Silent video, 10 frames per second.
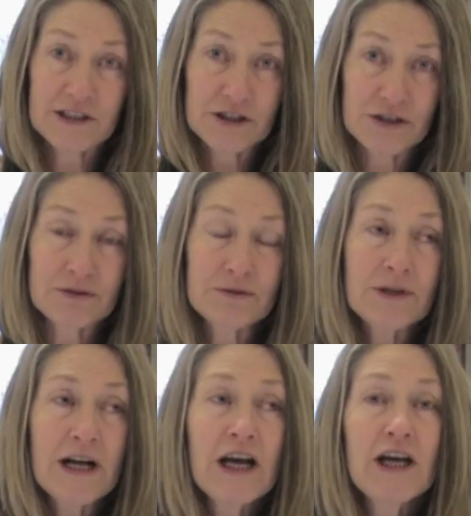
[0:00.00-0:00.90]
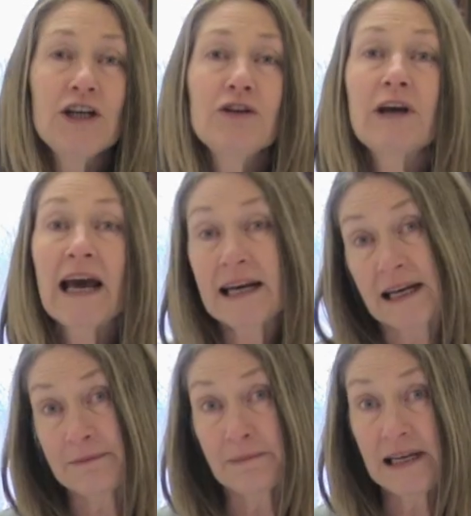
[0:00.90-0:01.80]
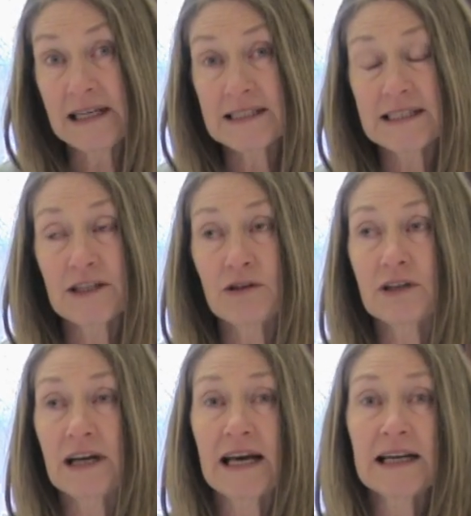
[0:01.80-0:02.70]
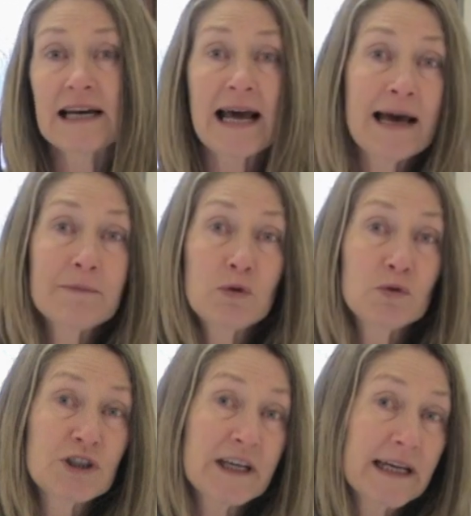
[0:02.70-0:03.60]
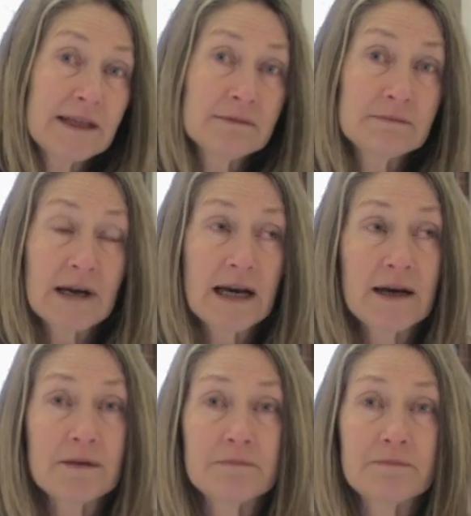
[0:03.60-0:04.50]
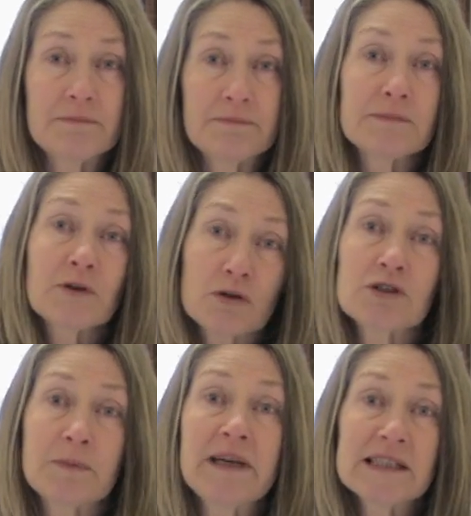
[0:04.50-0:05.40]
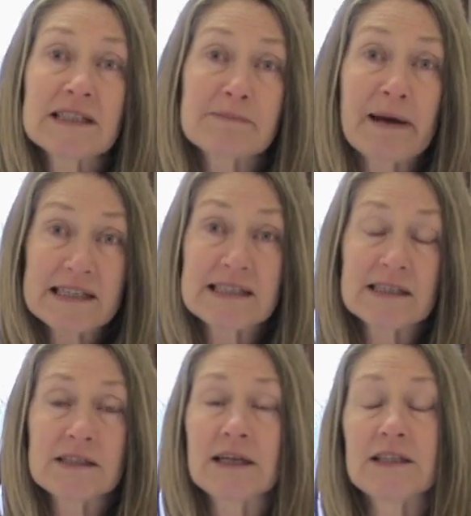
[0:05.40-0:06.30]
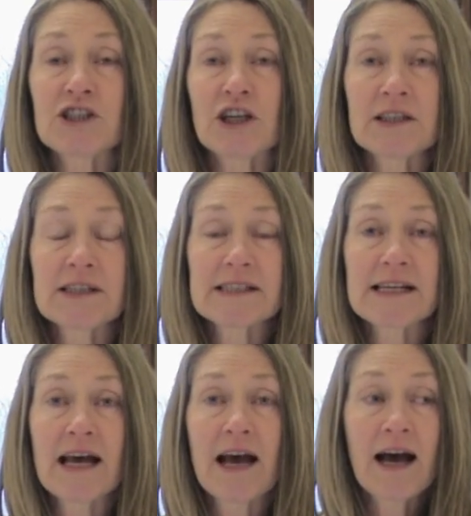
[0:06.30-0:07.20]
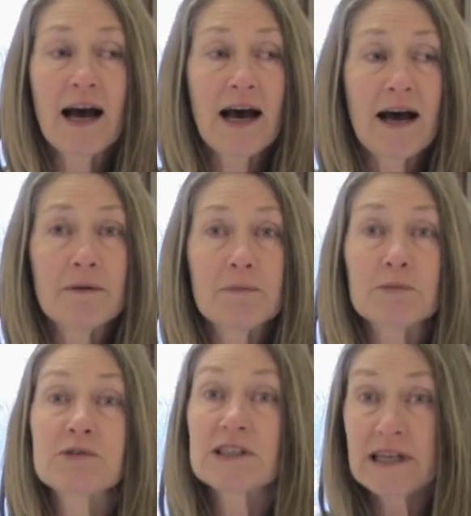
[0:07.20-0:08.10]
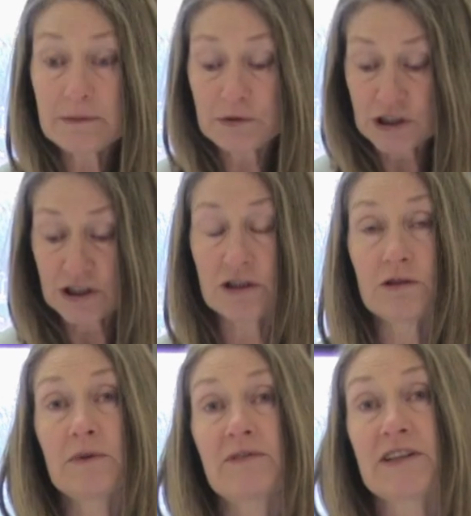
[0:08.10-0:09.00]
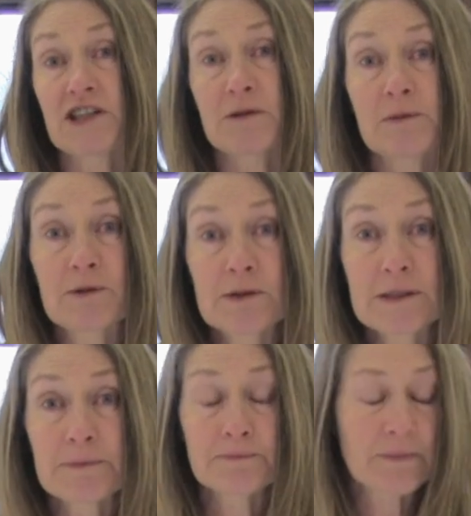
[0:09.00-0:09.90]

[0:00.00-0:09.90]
at all. You can add meat, you could add lamb or chicken. Cooked meat is best in chunks. But today we'll just do it with vegetables.